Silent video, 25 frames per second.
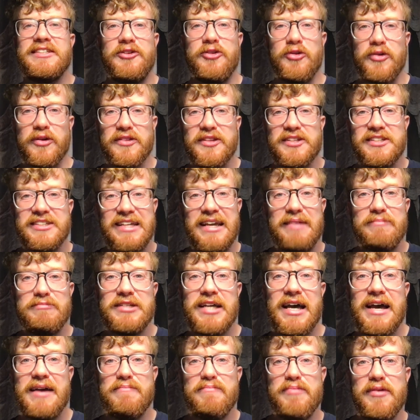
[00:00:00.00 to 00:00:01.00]
during the same
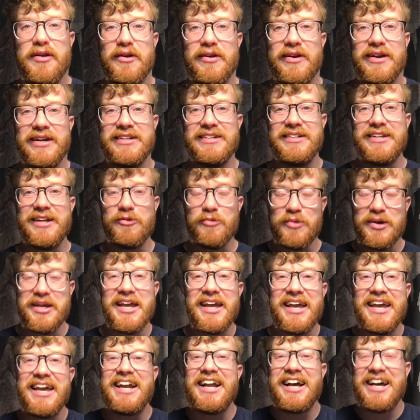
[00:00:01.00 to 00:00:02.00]
time period and we can
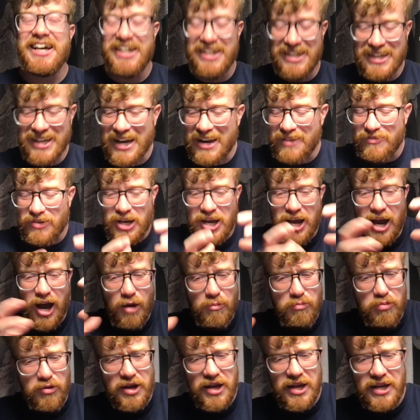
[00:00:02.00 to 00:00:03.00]
get a kind of a
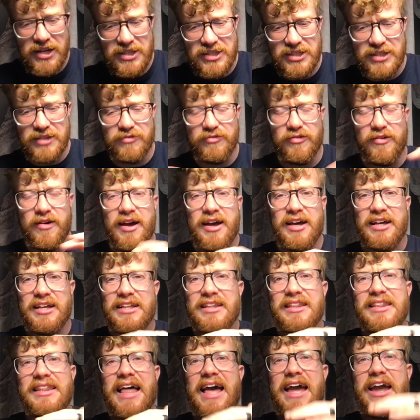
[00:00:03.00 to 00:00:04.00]
comprehensive
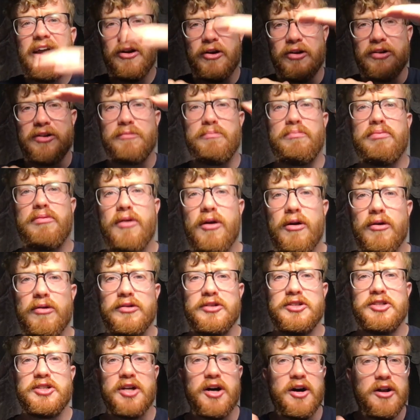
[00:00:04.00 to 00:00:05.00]
layered
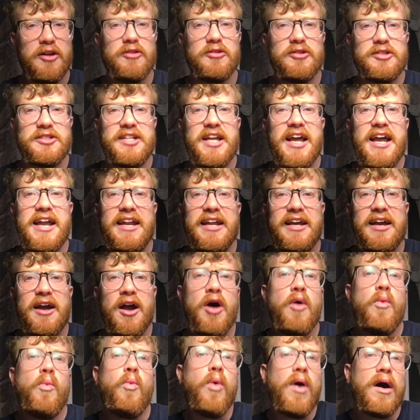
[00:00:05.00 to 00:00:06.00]
approach to understanding
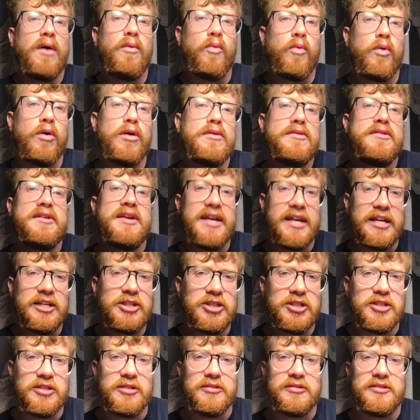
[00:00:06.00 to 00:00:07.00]
what were the
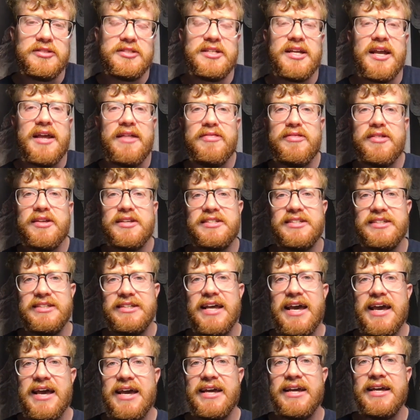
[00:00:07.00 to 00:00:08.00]
issues in this
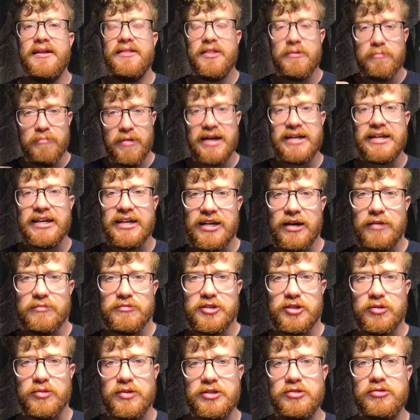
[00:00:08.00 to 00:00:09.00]
day that Micah comes
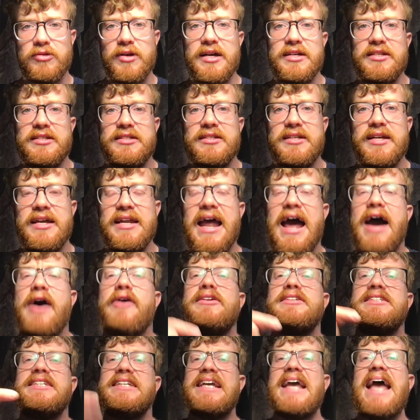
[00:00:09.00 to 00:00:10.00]
to address and how
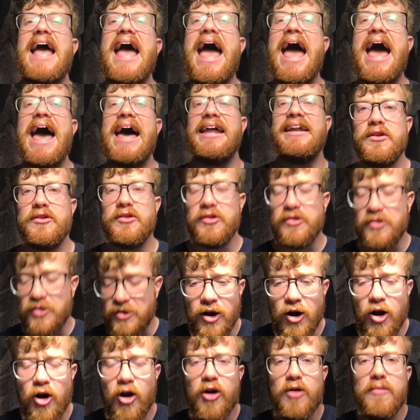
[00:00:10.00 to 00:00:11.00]
does he add to the
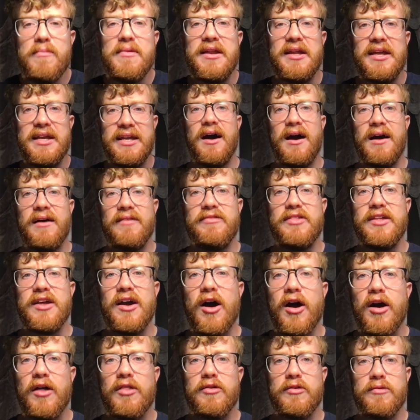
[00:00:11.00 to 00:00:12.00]
harmony of the
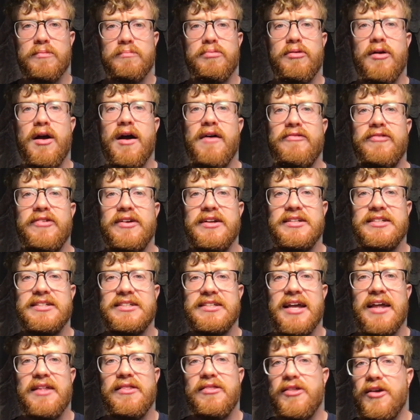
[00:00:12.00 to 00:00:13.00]
other prophets
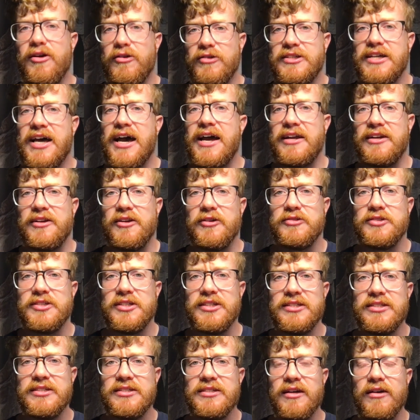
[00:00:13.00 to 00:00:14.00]
and their
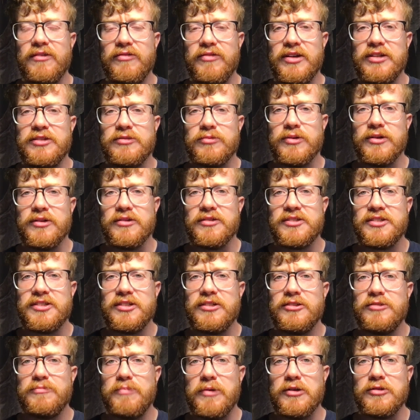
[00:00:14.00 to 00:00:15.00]
diagnosis of Israel's
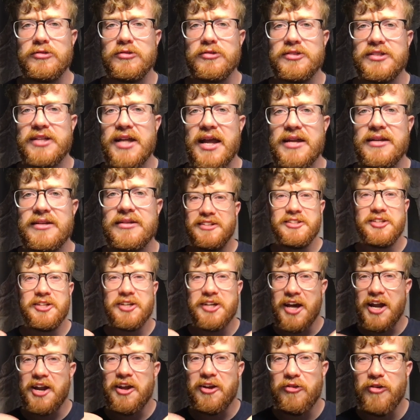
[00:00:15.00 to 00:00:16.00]
spiritual state. To
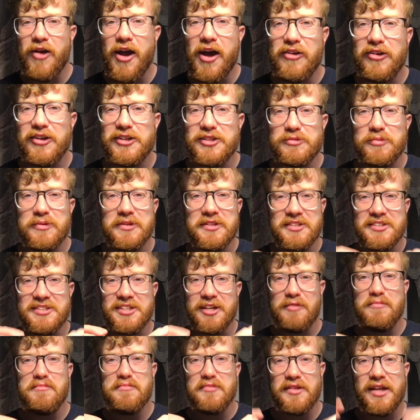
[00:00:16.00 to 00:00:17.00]
kind of ground us with
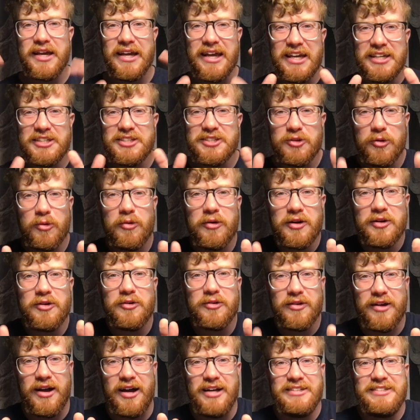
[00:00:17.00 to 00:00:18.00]
some like historical
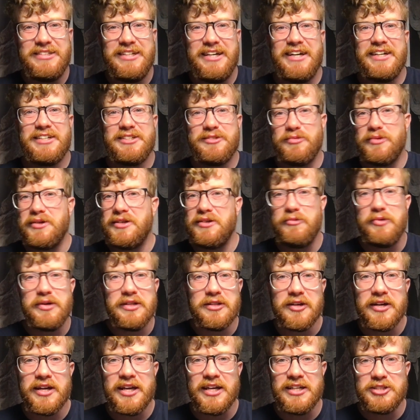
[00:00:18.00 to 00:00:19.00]
context, we we, we
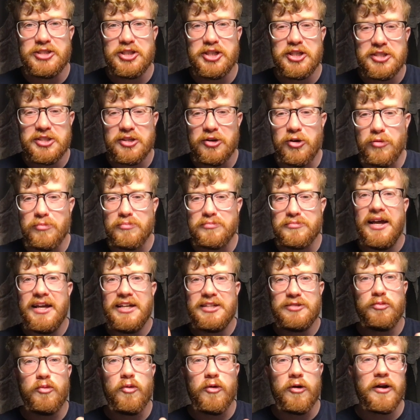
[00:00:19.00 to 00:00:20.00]
look at Chisholm,
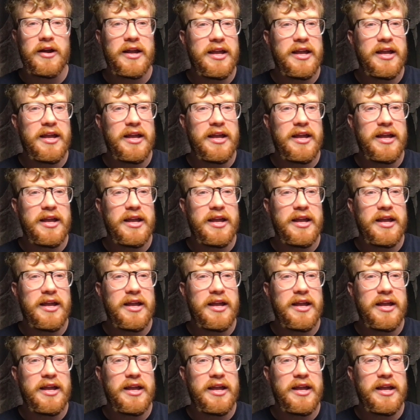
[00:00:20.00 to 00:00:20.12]
his work